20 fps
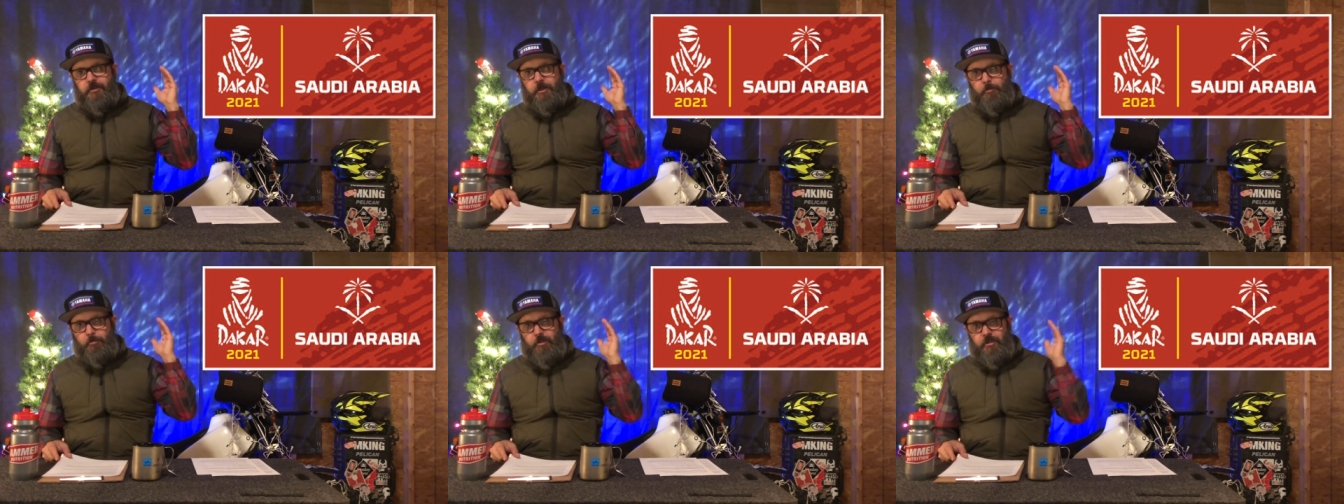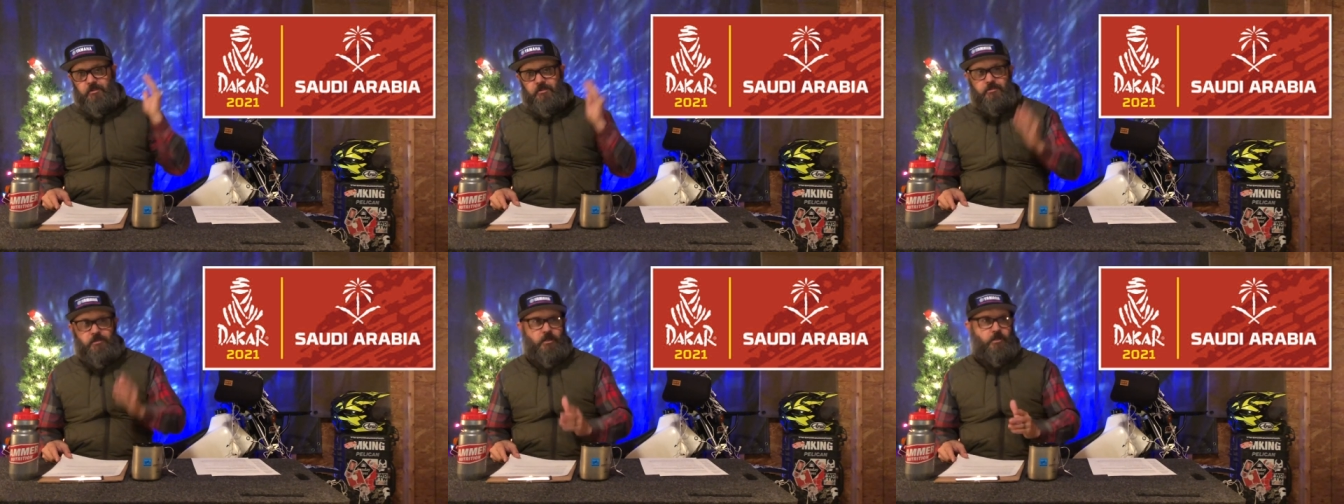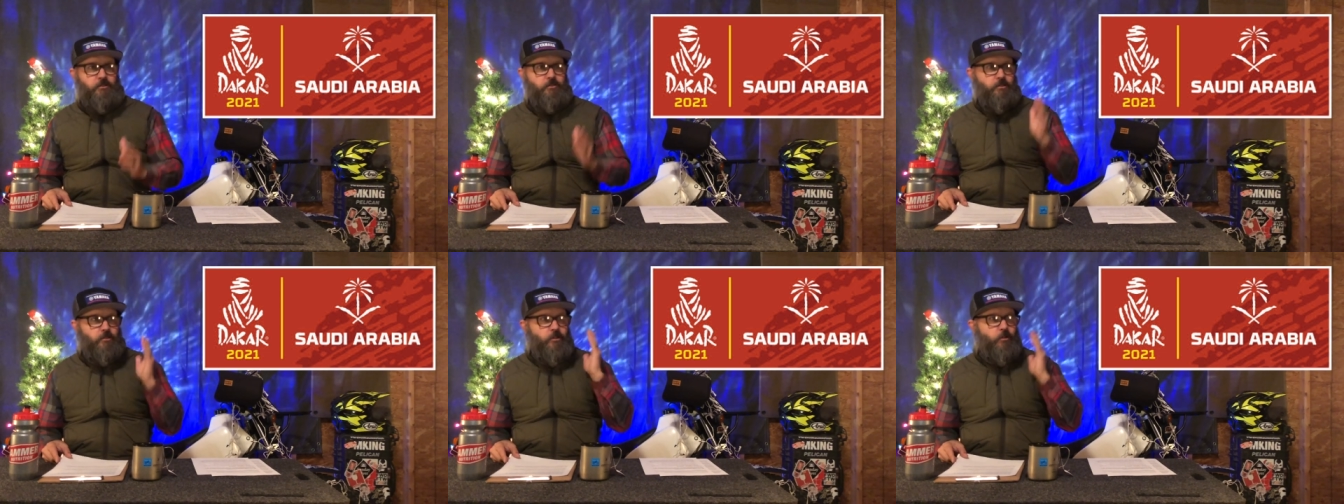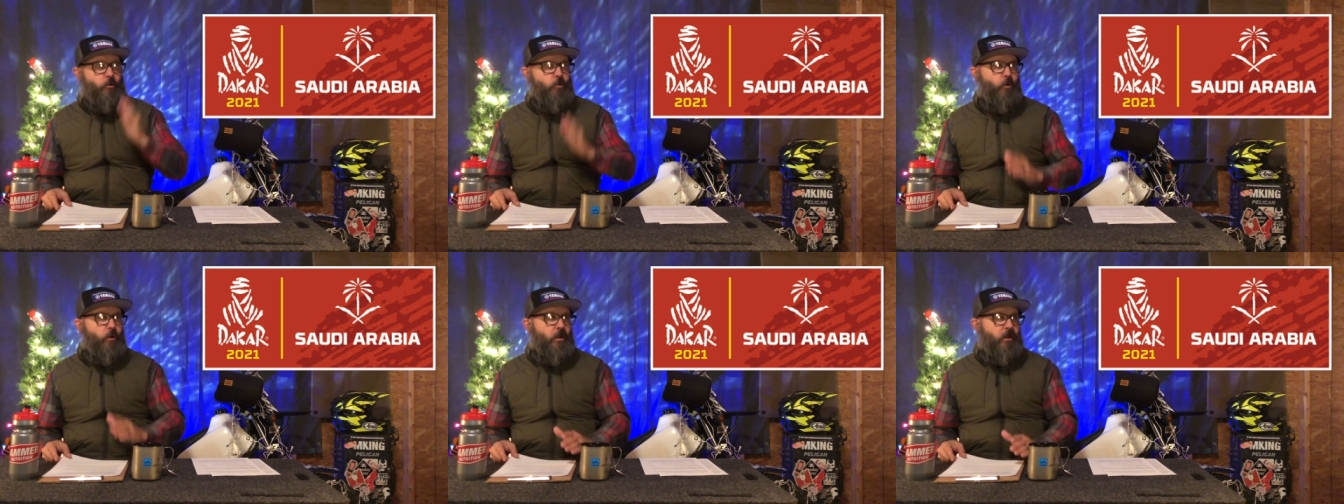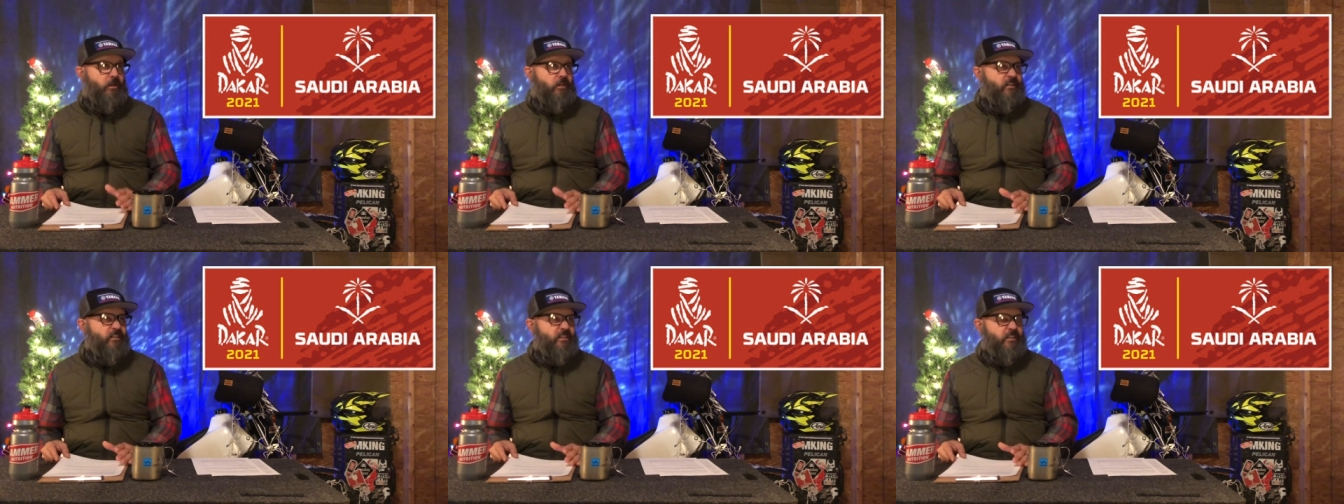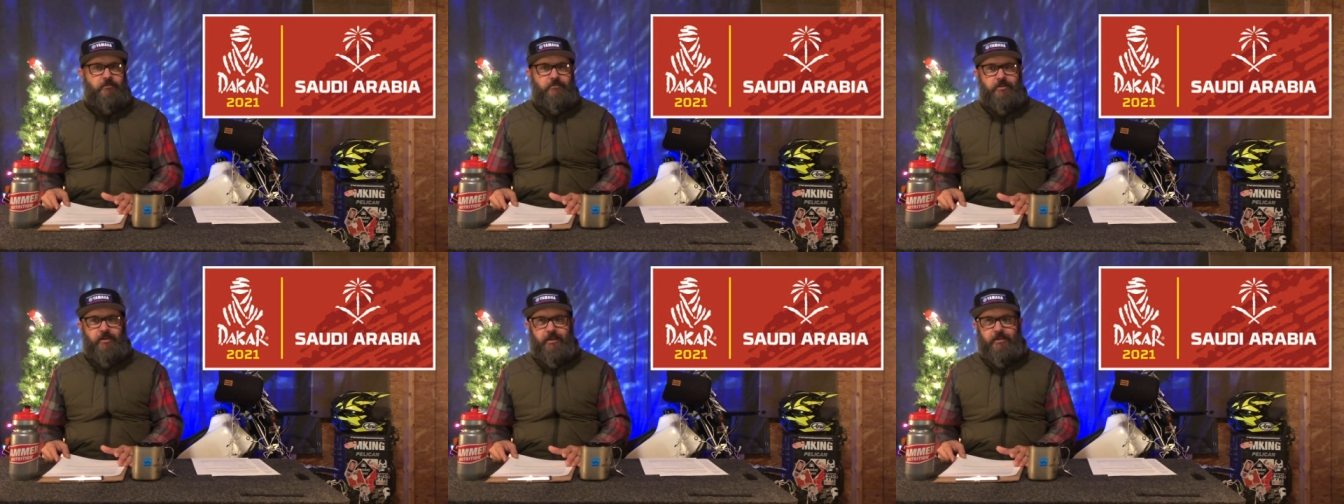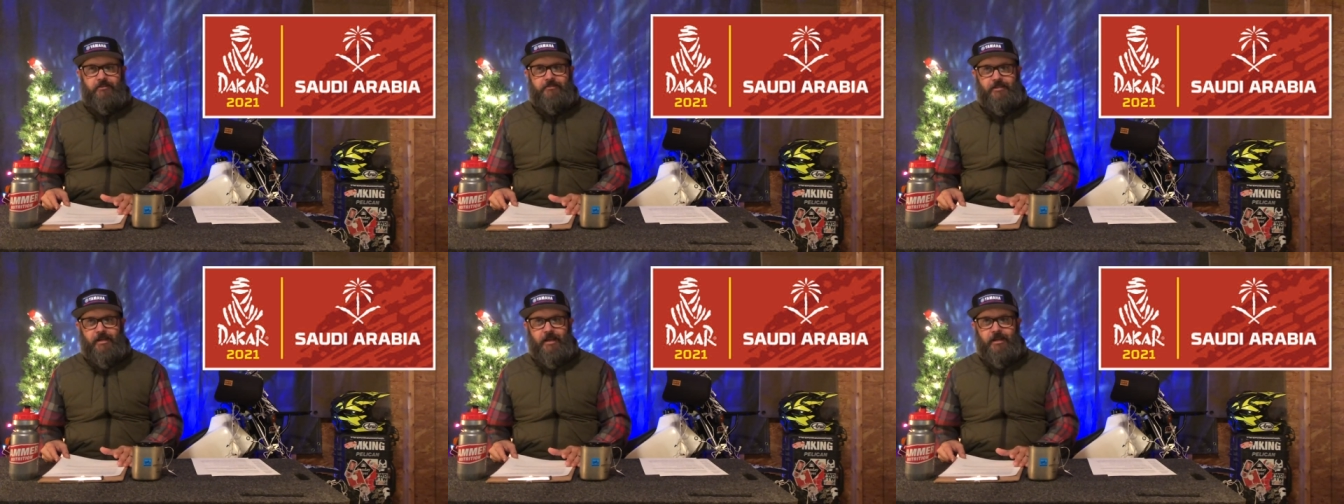the production quality
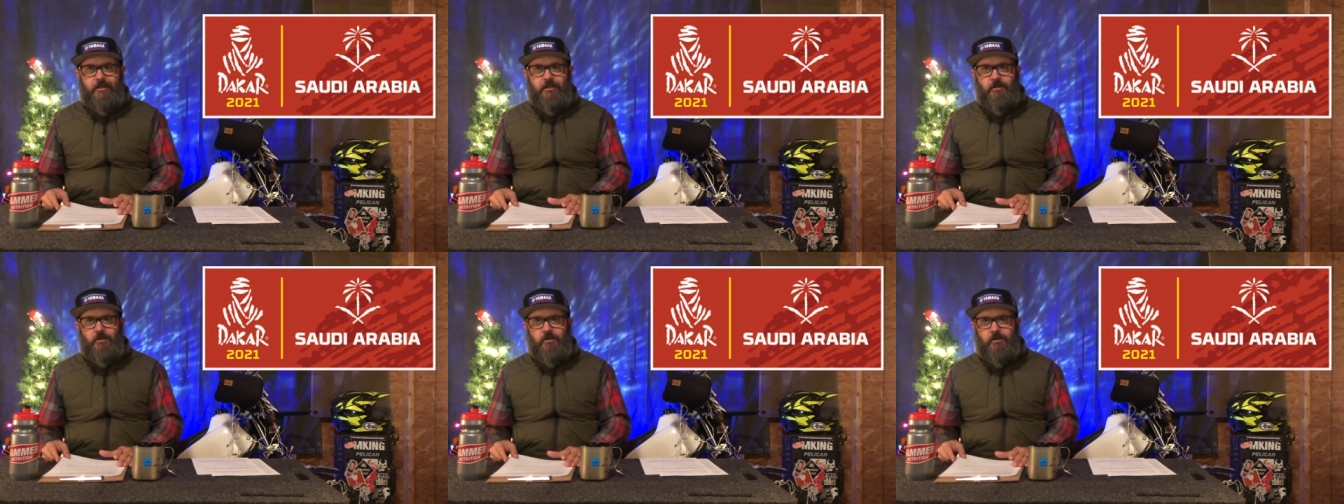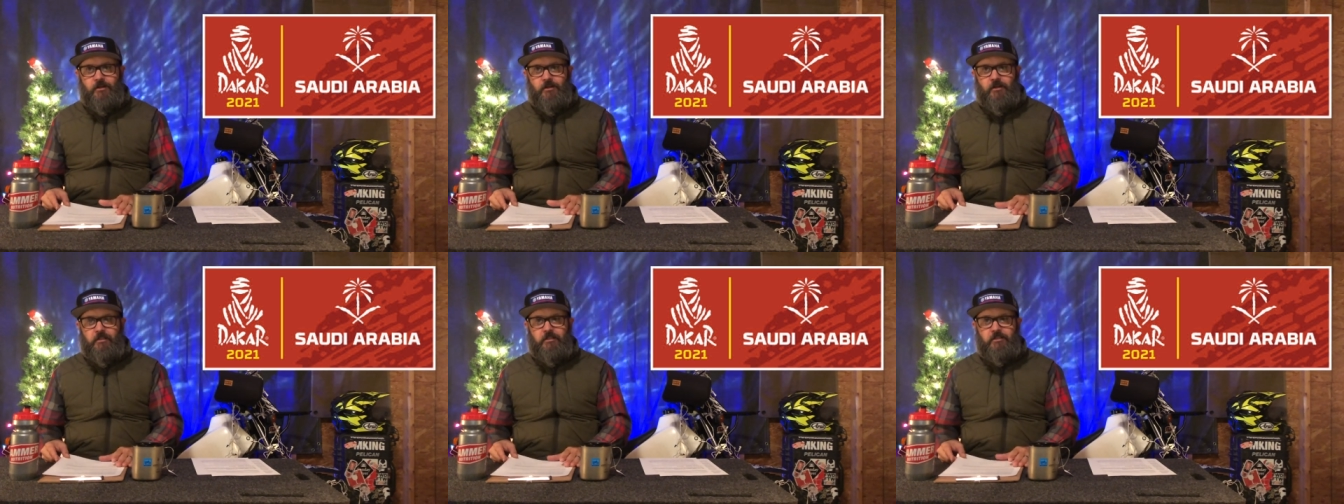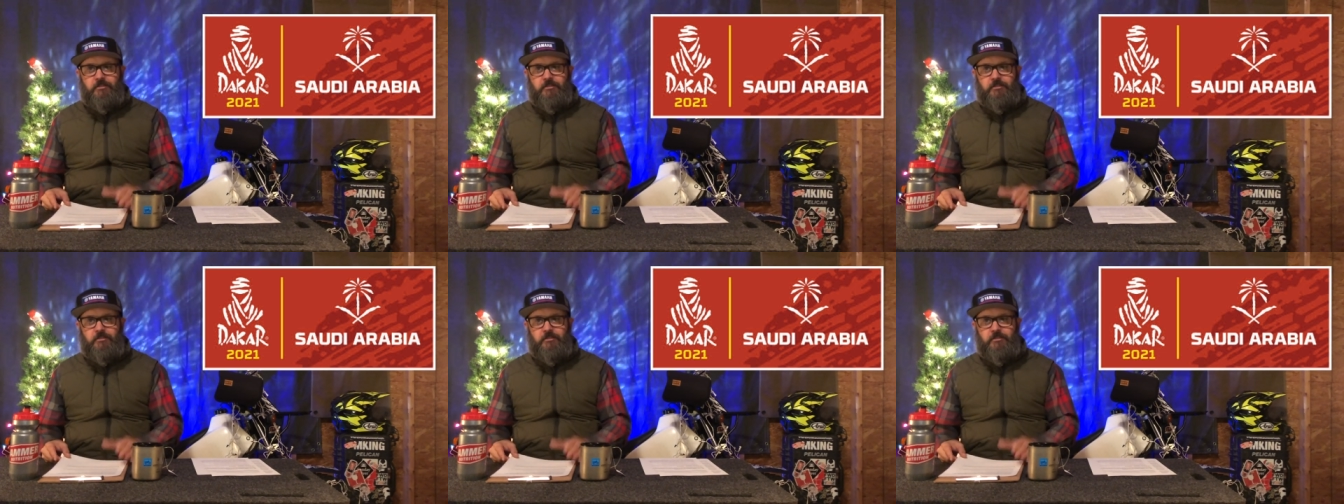that Dakar